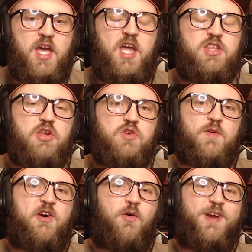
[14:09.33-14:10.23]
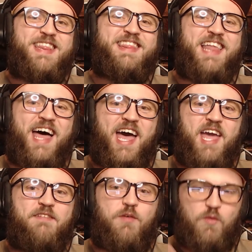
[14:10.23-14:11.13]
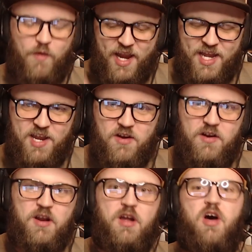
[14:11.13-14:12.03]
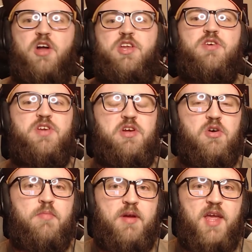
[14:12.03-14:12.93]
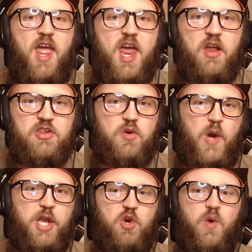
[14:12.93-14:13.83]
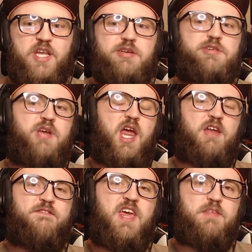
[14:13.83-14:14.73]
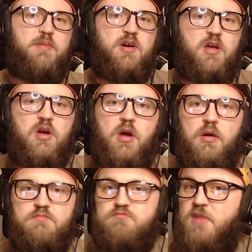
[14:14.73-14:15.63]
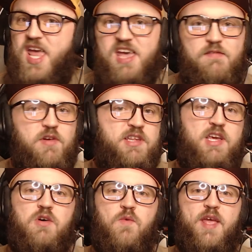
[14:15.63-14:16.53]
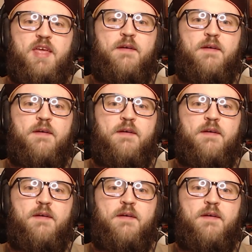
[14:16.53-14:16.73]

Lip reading: It's also recorded live right here on YouTube and also on Twitch and Facebook every single week.